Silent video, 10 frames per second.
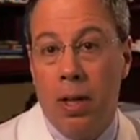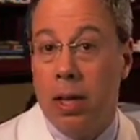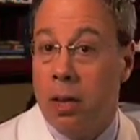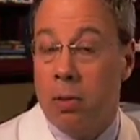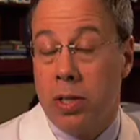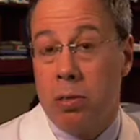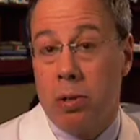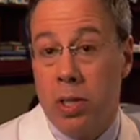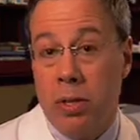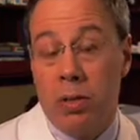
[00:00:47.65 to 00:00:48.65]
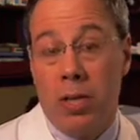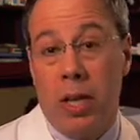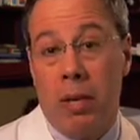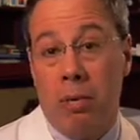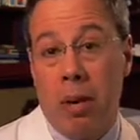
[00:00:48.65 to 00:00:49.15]
Now, to reduce the
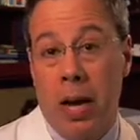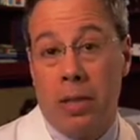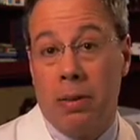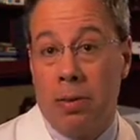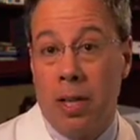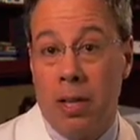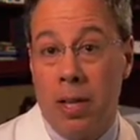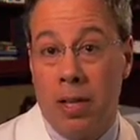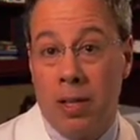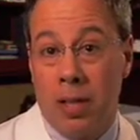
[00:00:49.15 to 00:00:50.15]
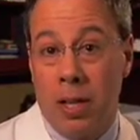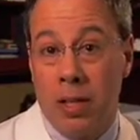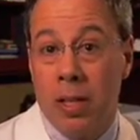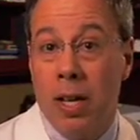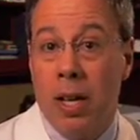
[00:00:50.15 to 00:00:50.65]
impact of kidney disease,